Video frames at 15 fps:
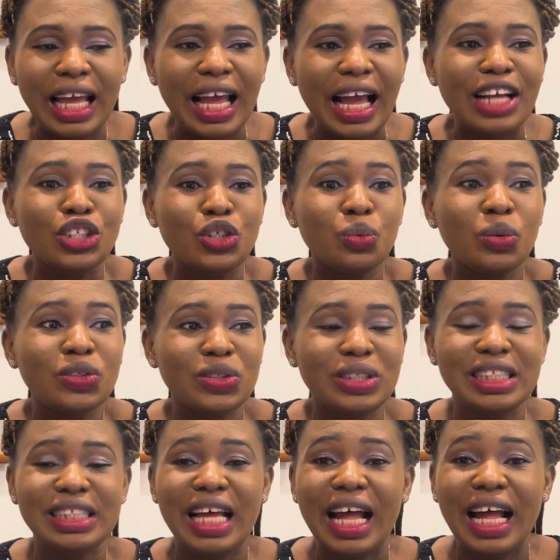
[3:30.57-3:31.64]
And she went to
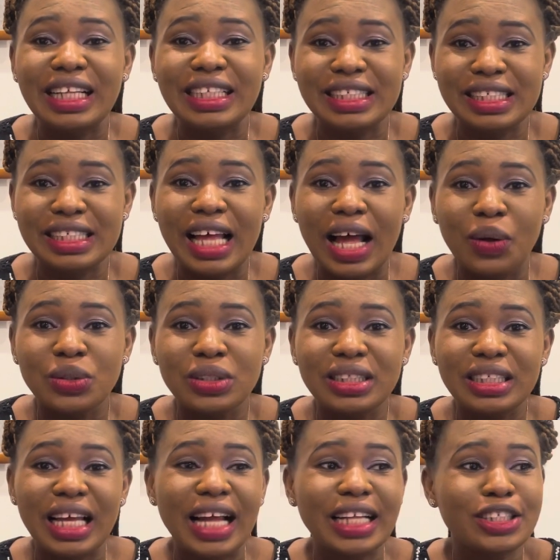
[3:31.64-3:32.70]
her auntie's house.
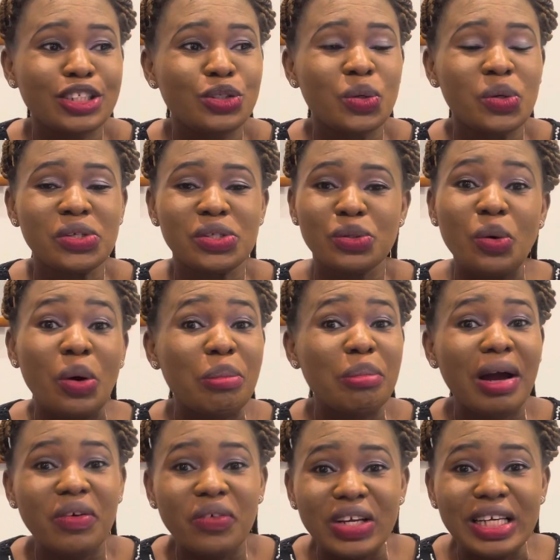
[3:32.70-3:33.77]
The auntie just got
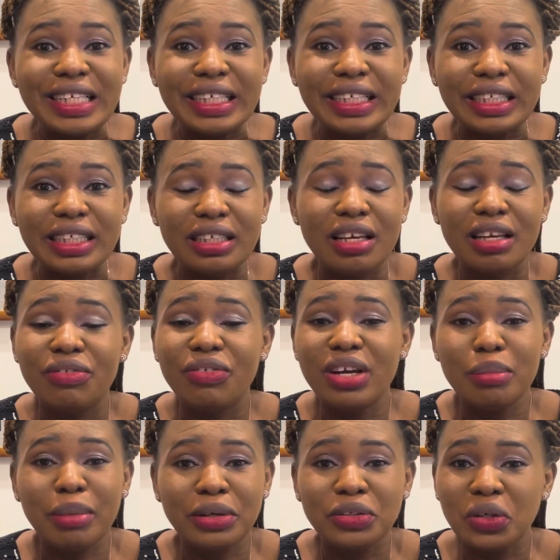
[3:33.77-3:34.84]
married, a very
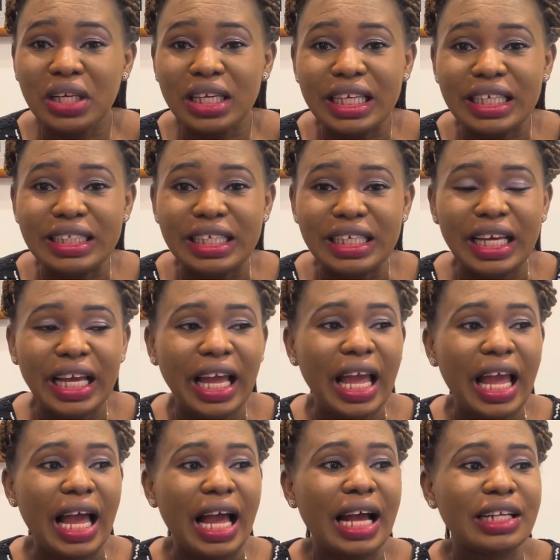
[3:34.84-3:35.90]
mature lady,
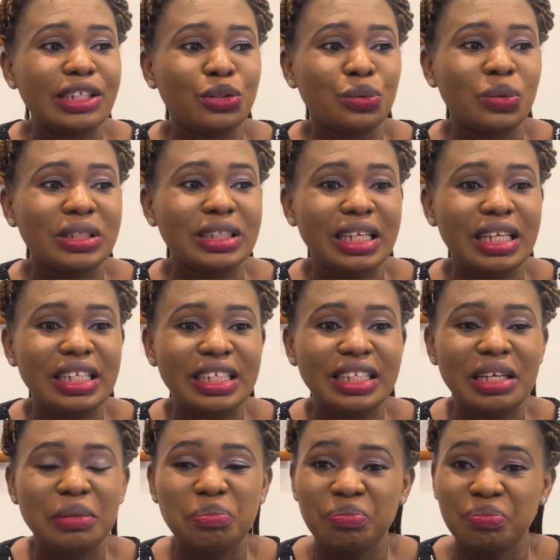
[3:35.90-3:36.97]
and she was telling the
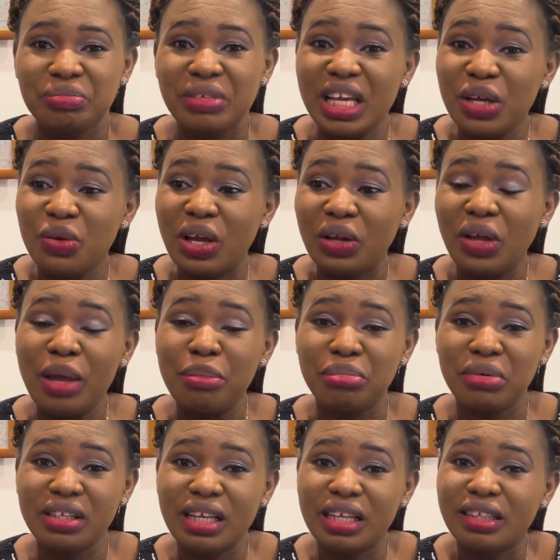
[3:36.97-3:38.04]
girl, you're not yet
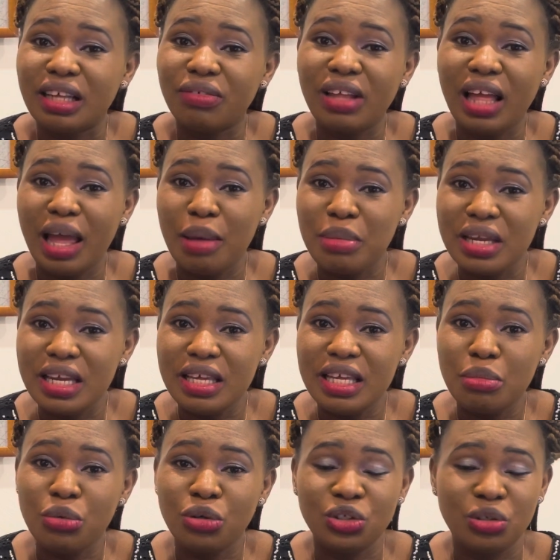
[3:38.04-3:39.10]
pregnant after how many
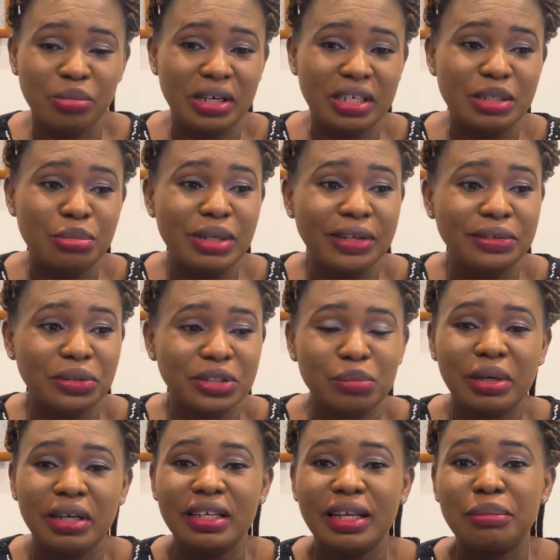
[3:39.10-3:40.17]
months of marriage? You mean I just
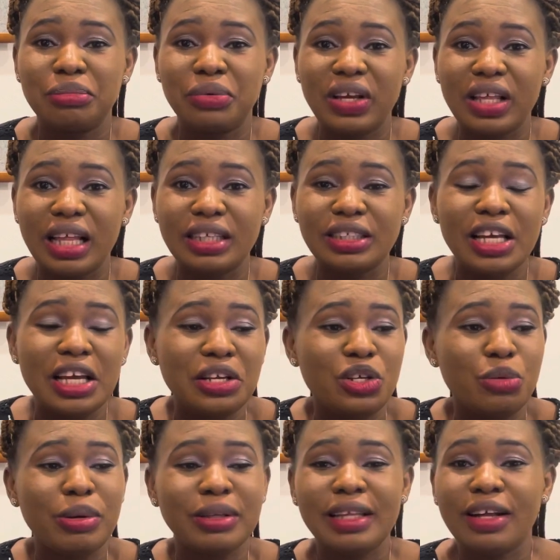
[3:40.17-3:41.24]
married, I'm pregnant, you
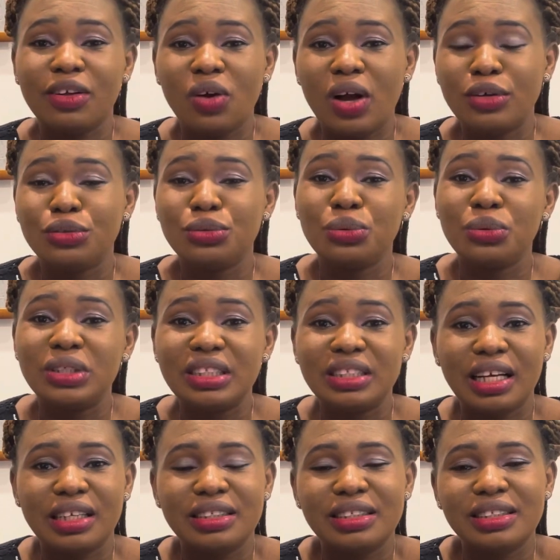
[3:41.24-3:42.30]
better go and do all this.
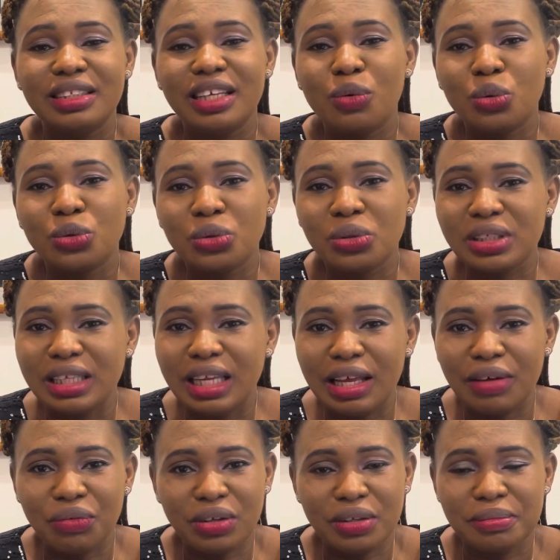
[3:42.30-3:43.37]
And this girl was just
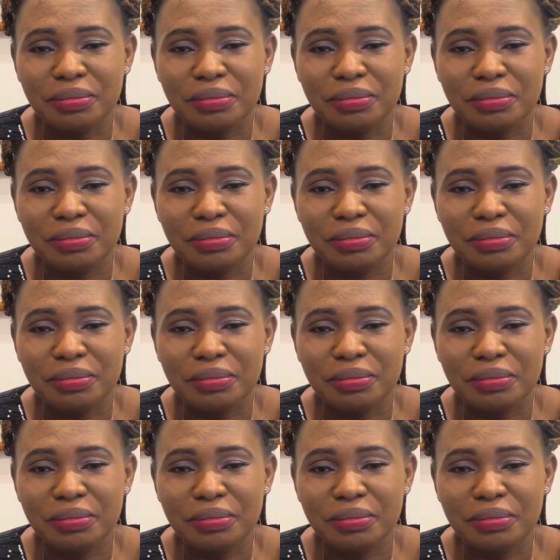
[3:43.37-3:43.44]
laughing.